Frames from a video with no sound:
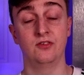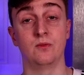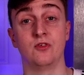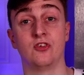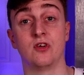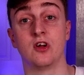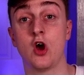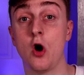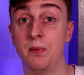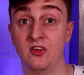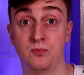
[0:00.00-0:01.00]
So I'm just going to
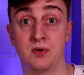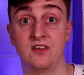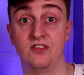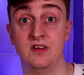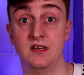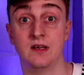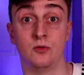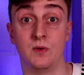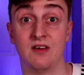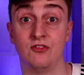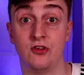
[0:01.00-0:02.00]
copy the spreadsheet so
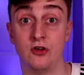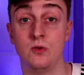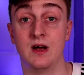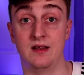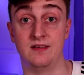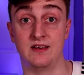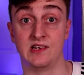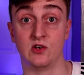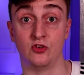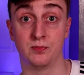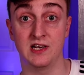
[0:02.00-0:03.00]
we have two
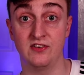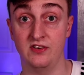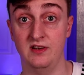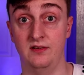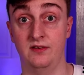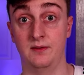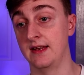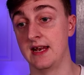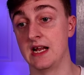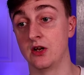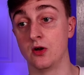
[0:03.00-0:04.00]
identical spreadsheets and
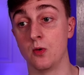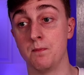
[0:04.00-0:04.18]
then I'm going to